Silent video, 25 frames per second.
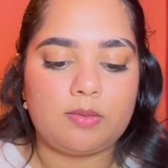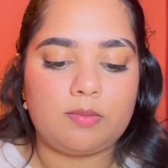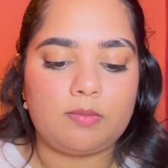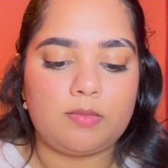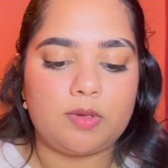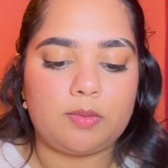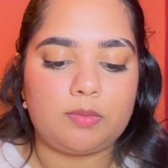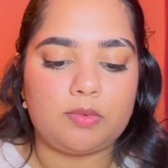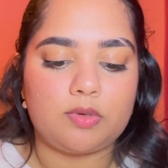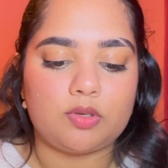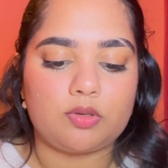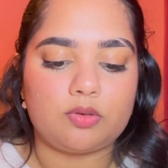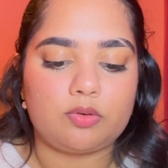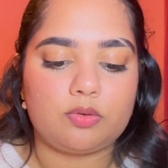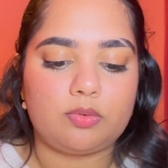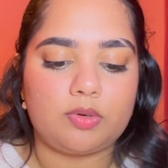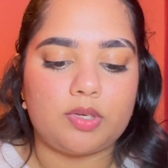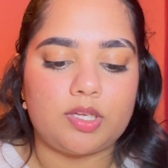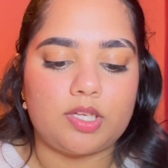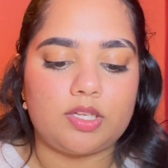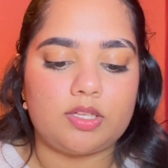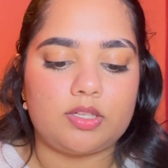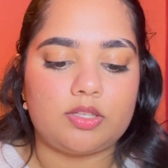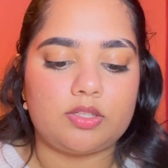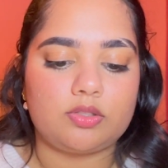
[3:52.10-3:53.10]
maybe a
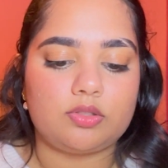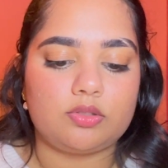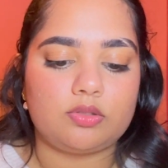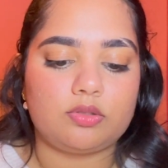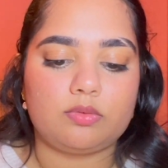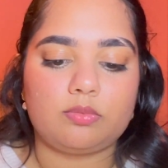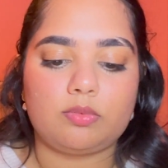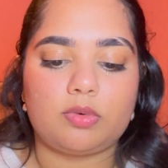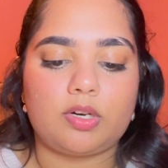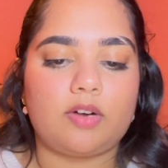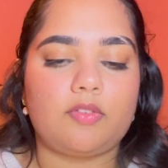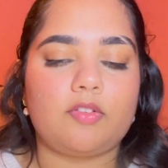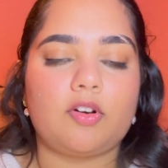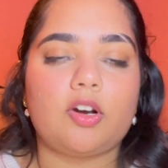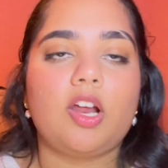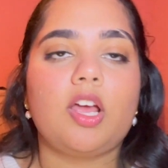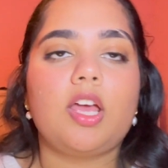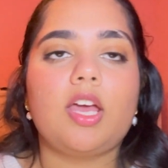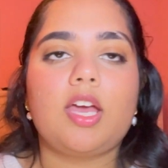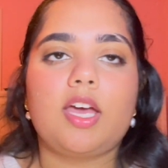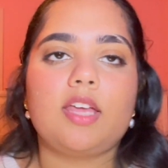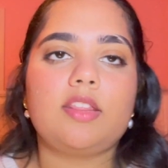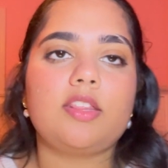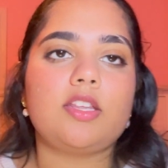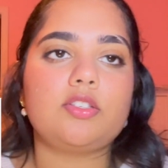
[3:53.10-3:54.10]
quiz or whatever.
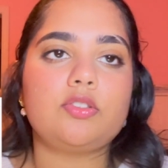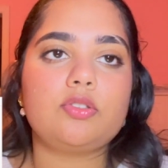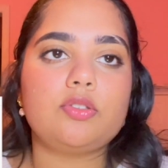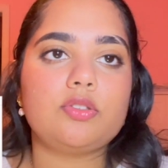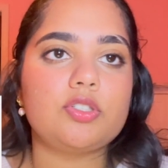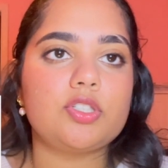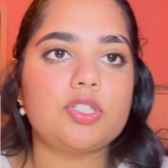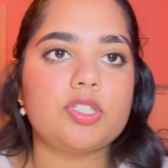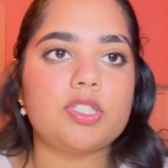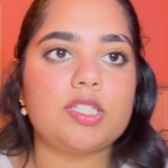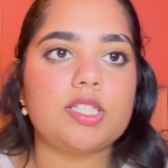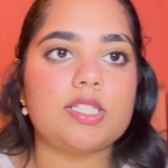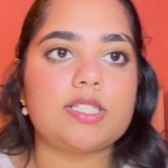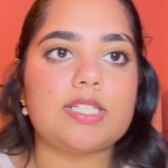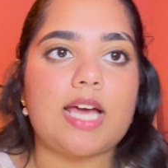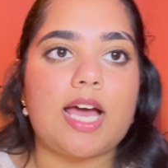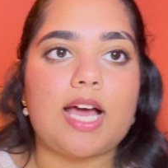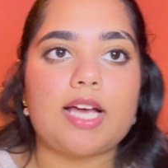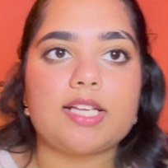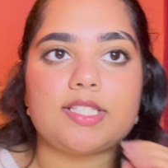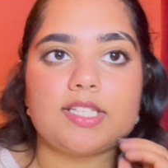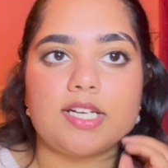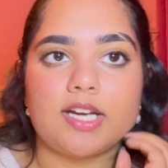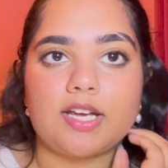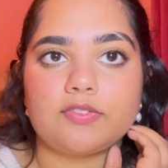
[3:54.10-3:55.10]
And those are just the
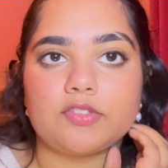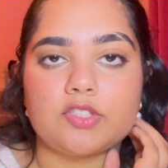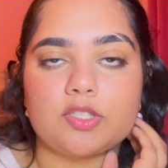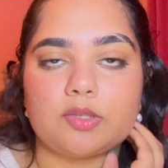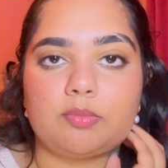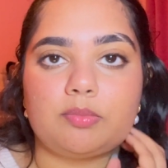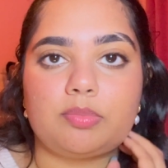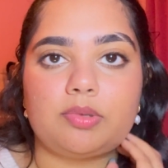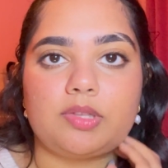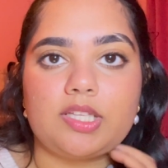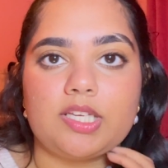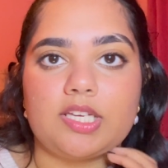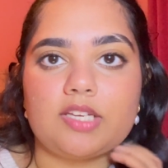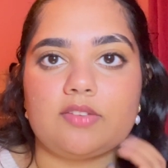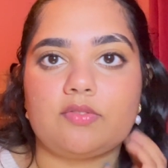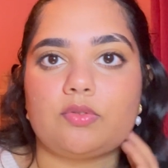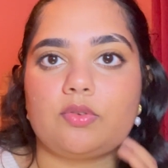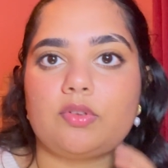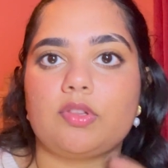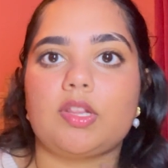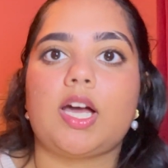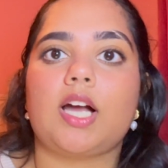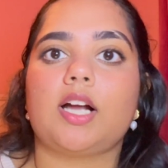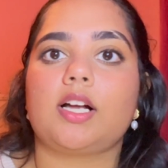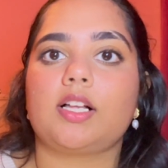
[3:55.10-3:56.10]
tasks that I have to complete for
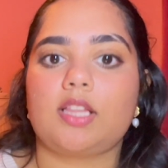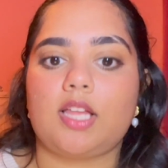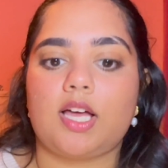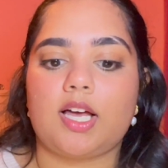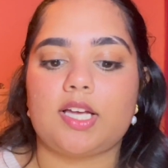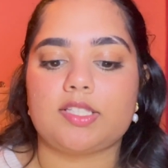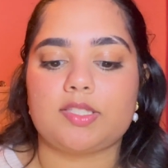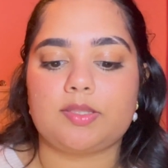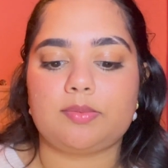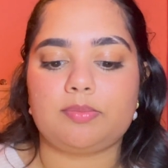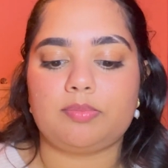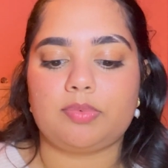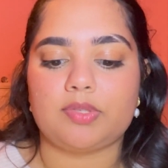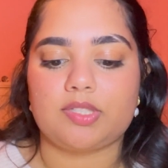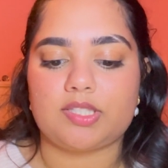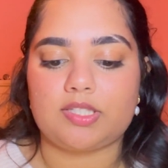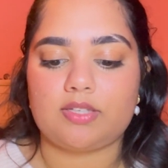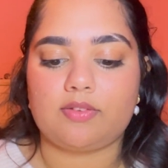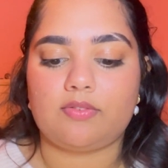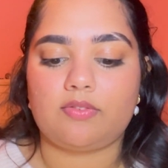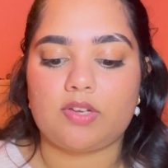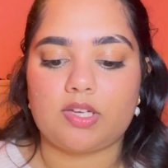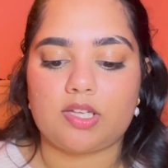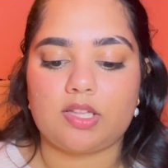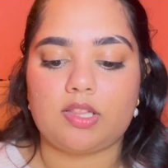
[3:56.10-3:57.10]
that class
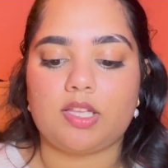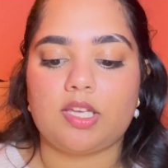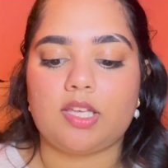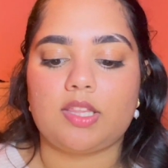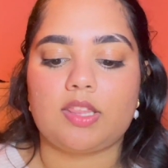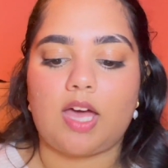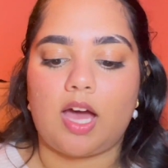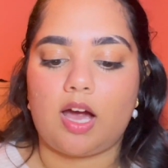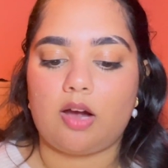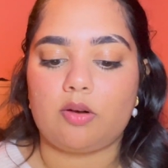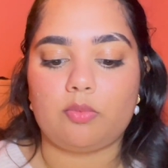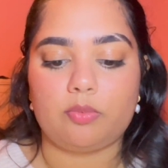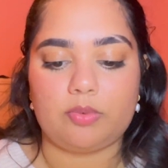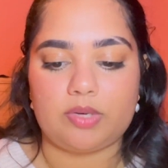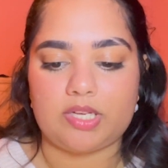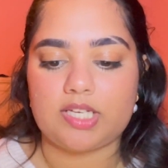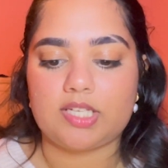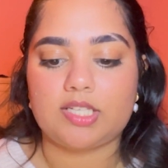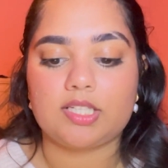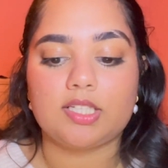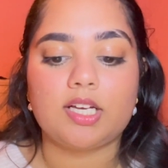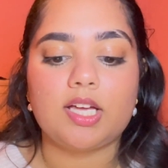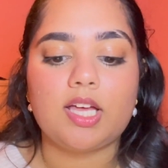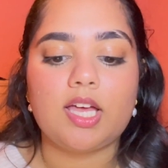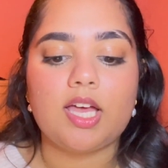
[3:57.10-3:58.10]
specifically that
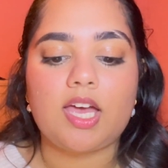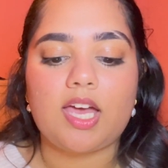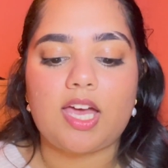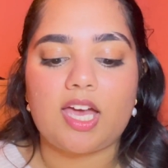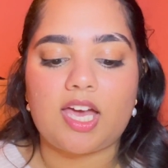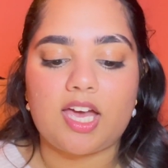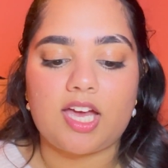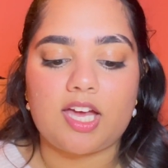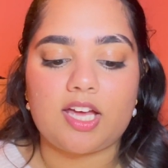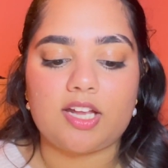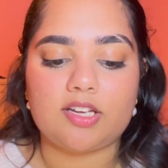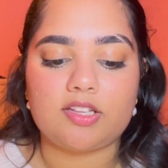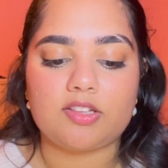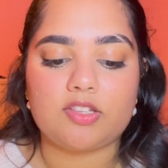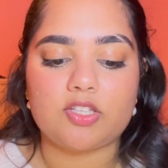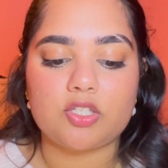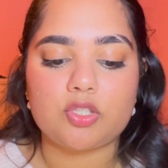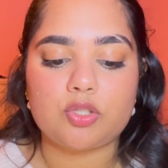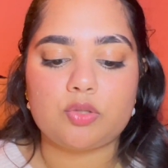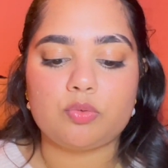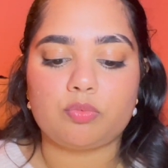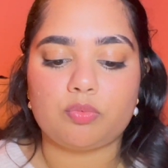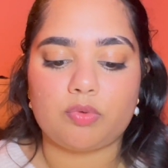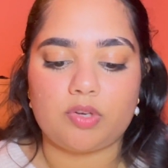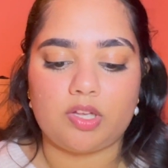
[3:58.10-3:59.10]
week. And
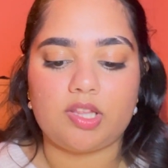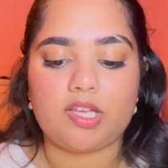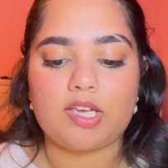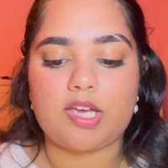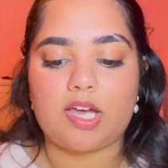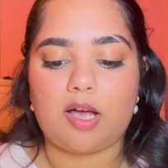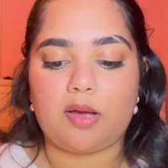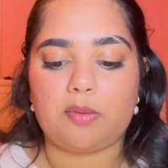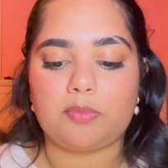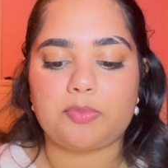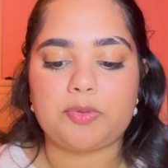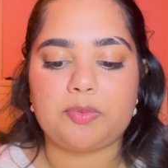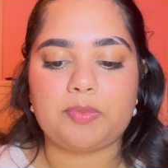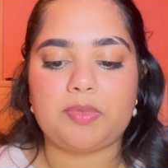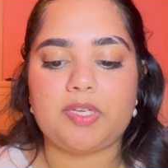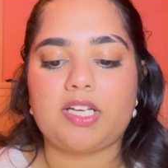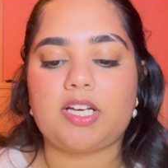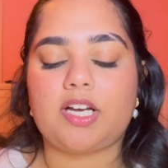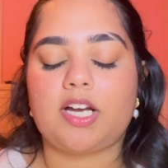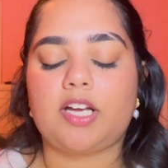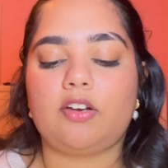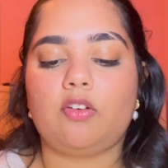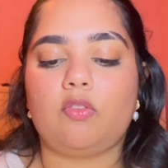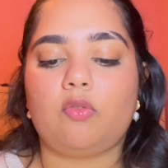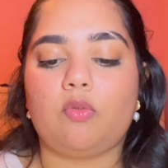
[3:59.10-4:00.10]
this really helps me
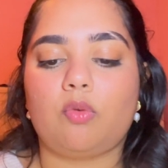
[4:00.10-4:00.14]
kind of